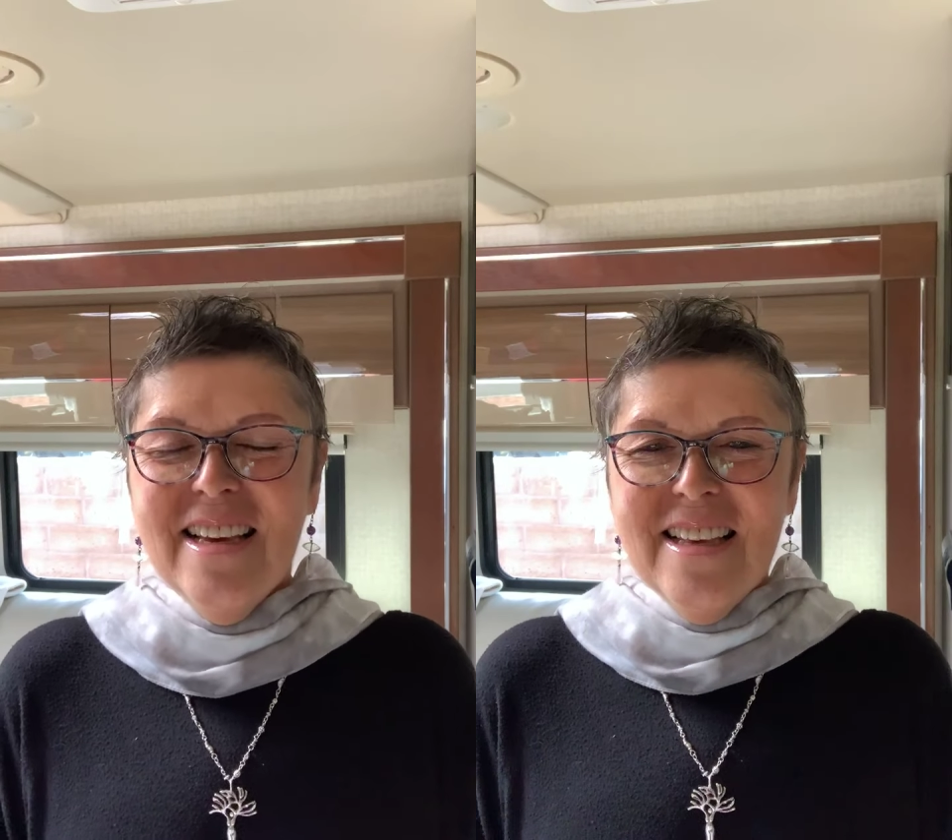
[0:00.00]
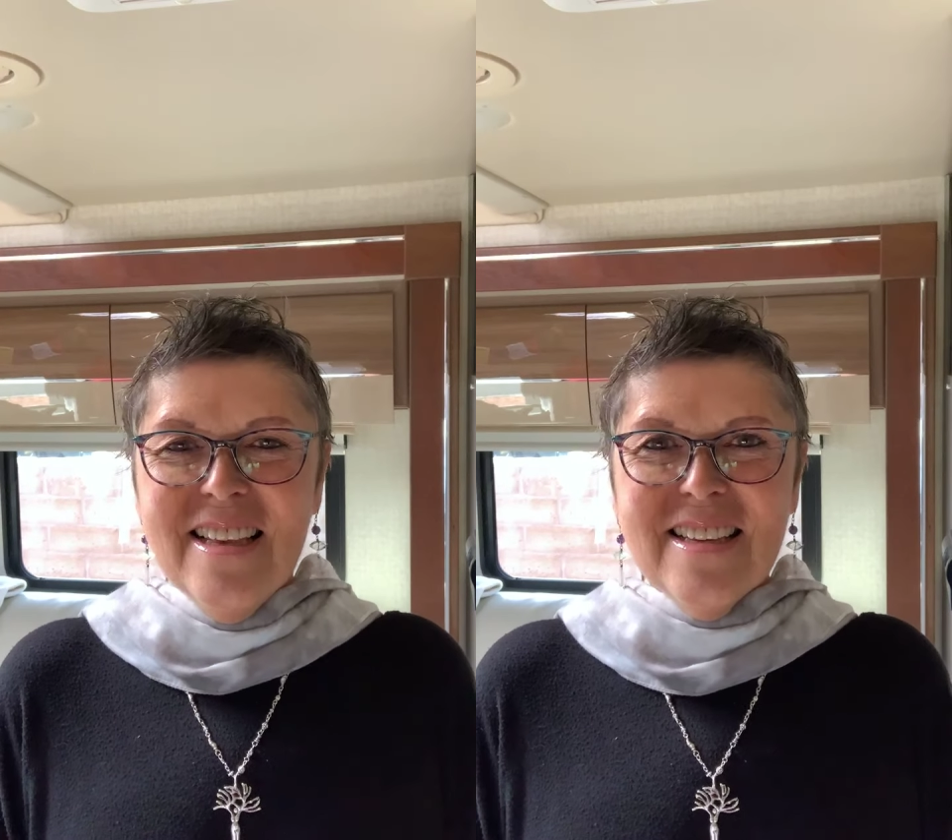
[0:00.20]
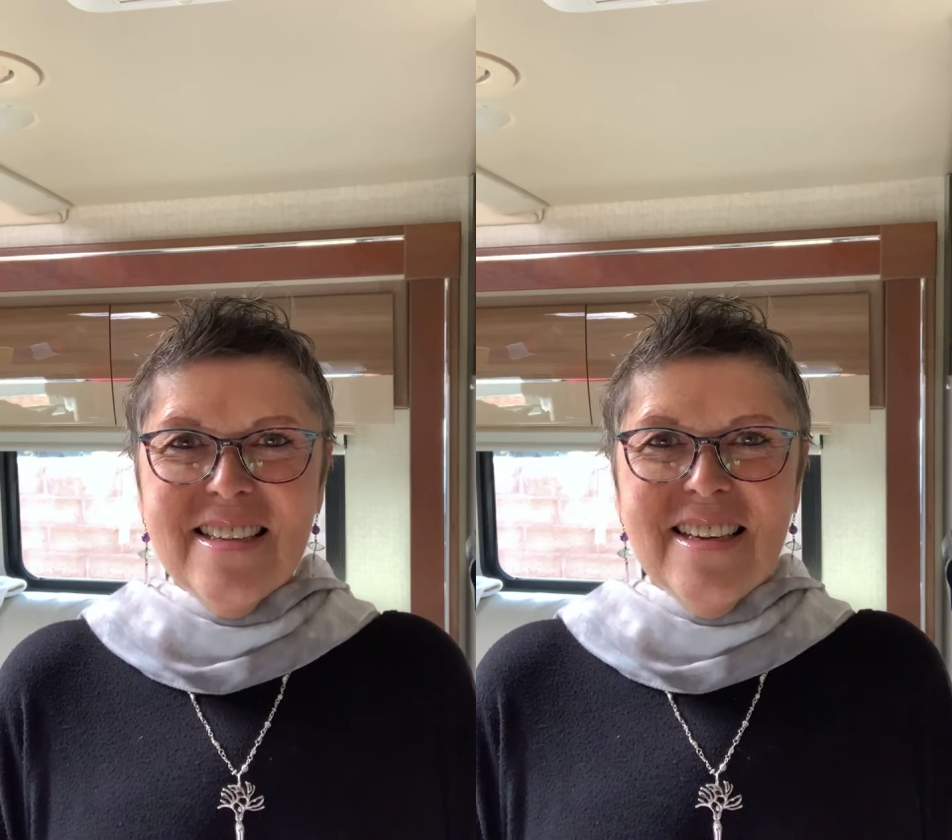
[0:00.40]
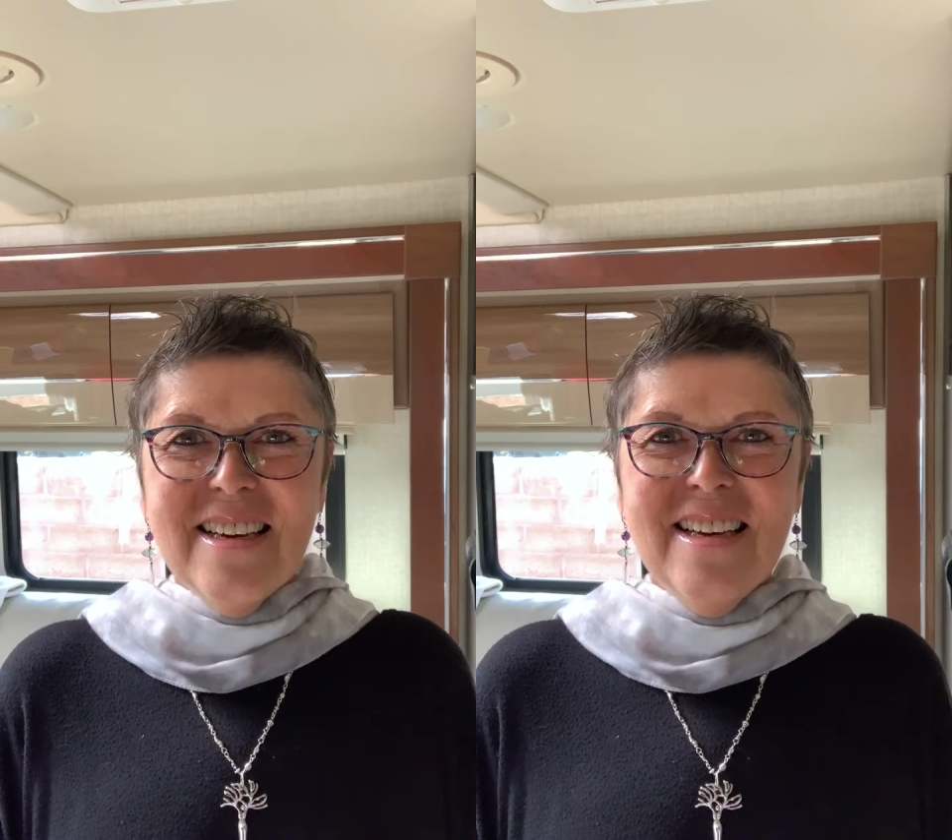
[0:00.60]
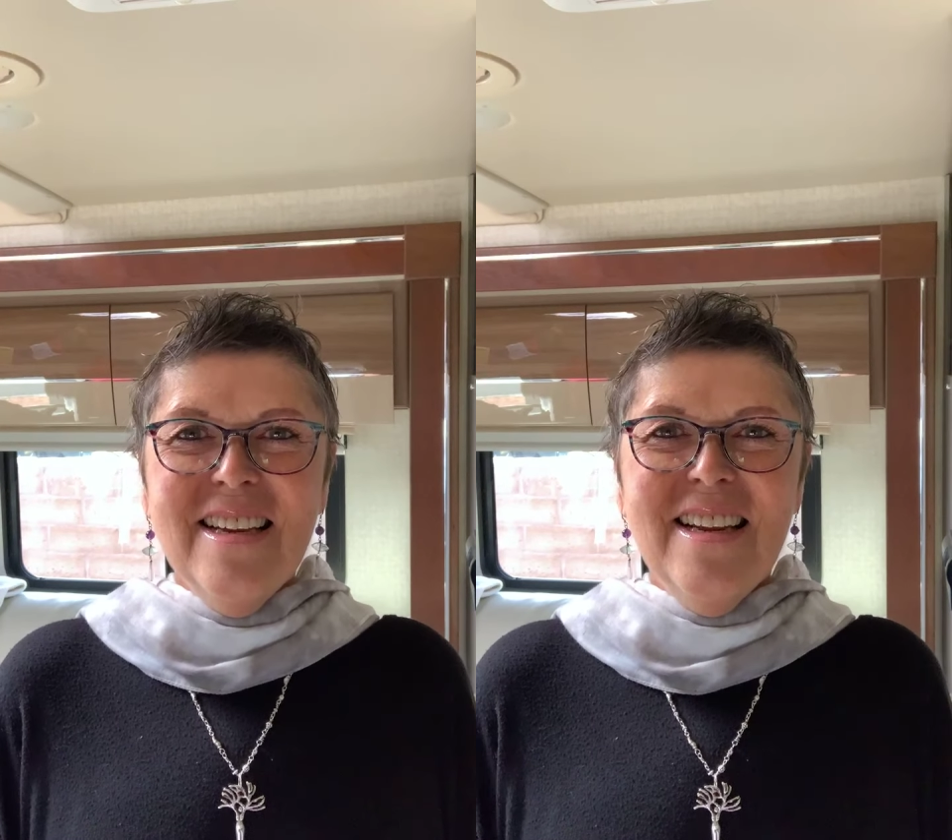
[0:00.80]
It's
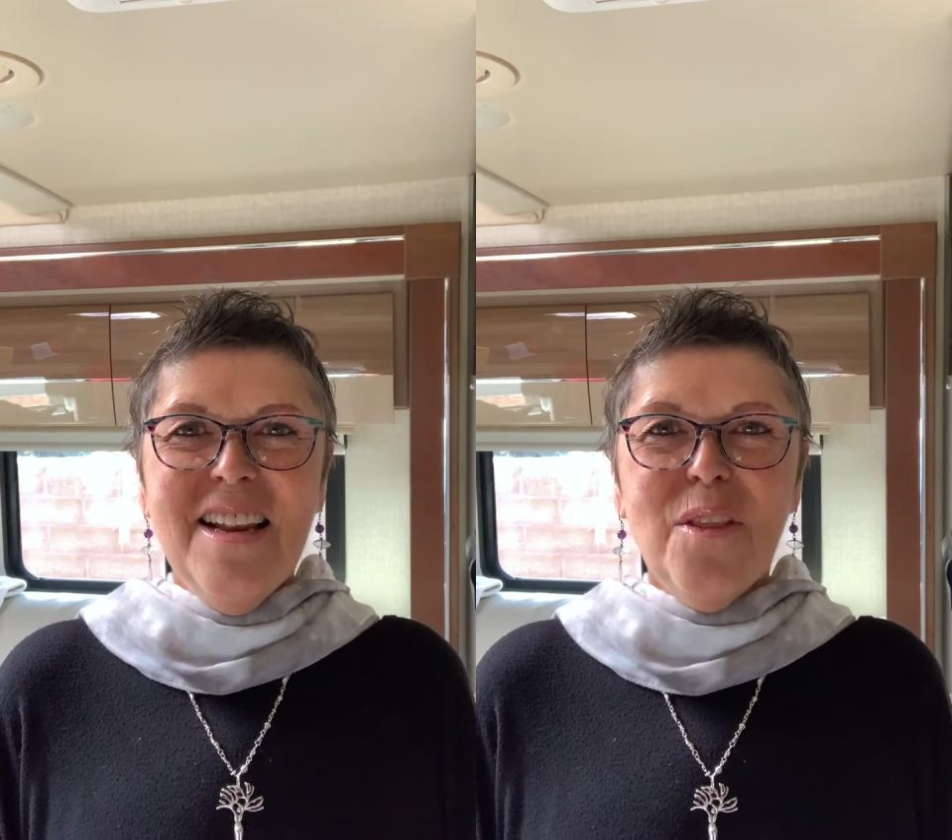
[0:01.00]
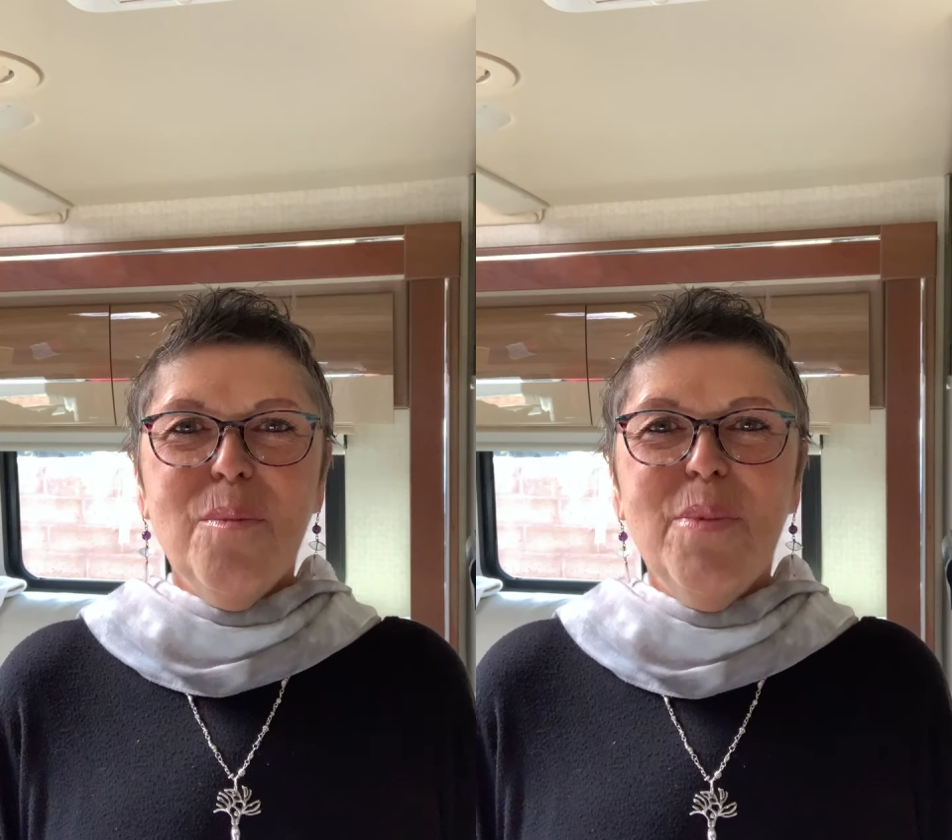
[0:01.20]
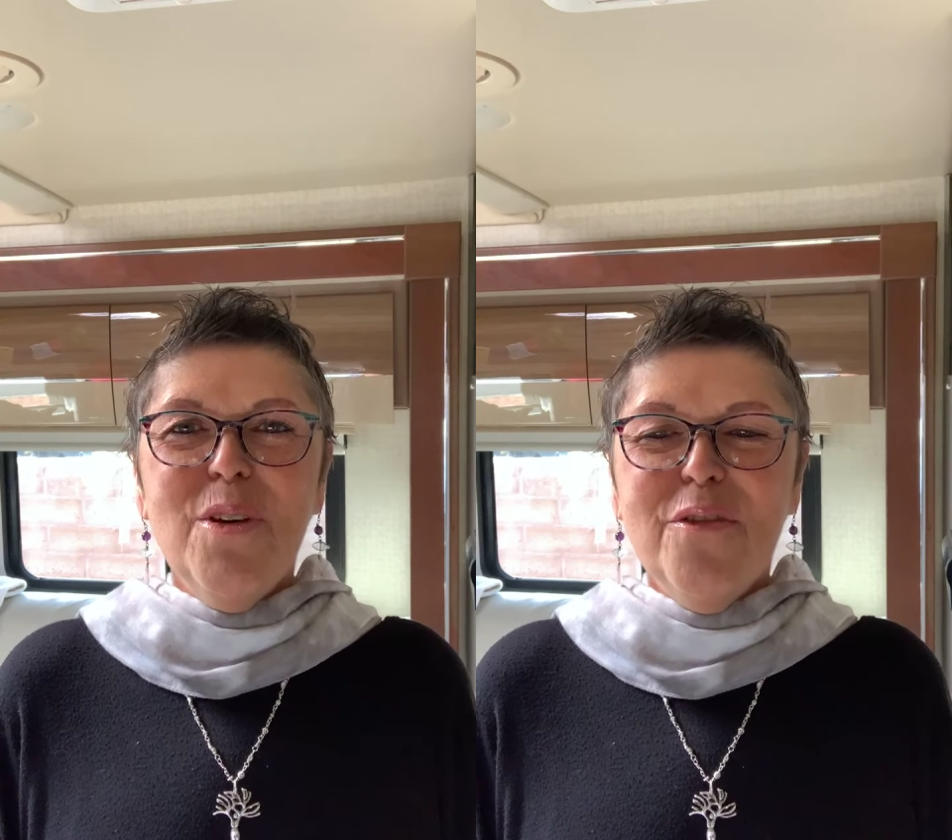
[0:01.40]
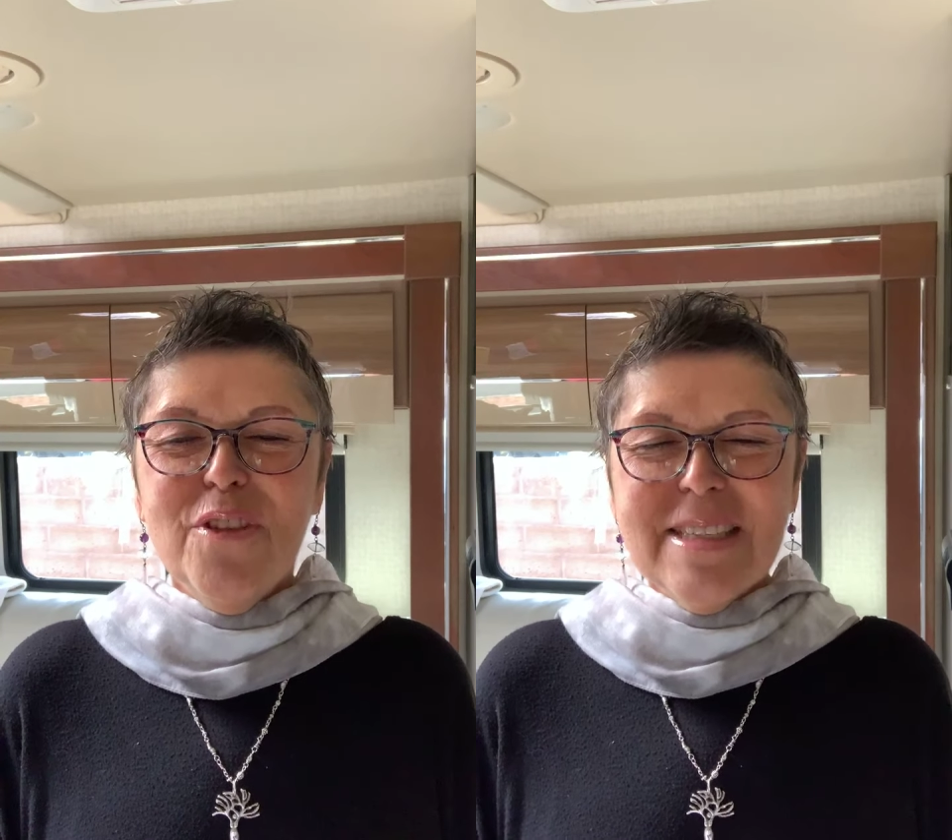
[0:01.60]
a, uh, another beautiful